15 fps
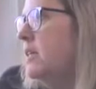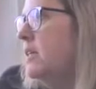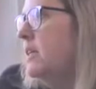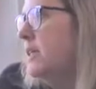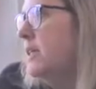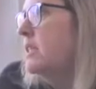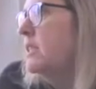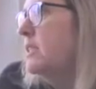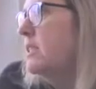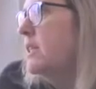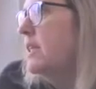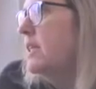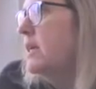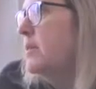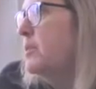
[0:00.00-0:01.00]
right.
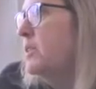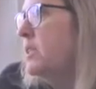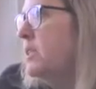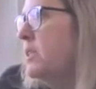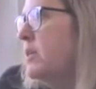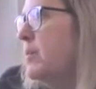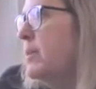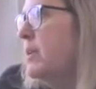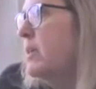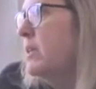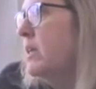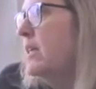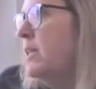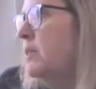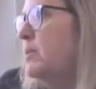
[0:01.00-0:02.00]
I'm just going to say broad.
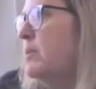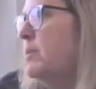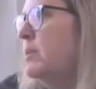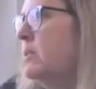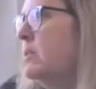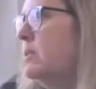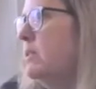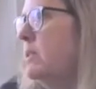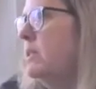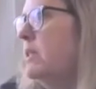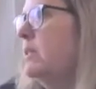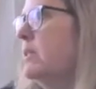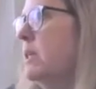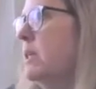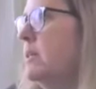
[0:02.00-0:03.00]
I know what we're doing.
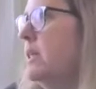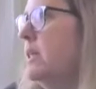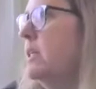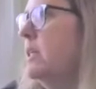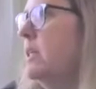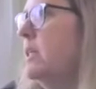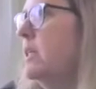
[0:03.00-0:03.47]
All right.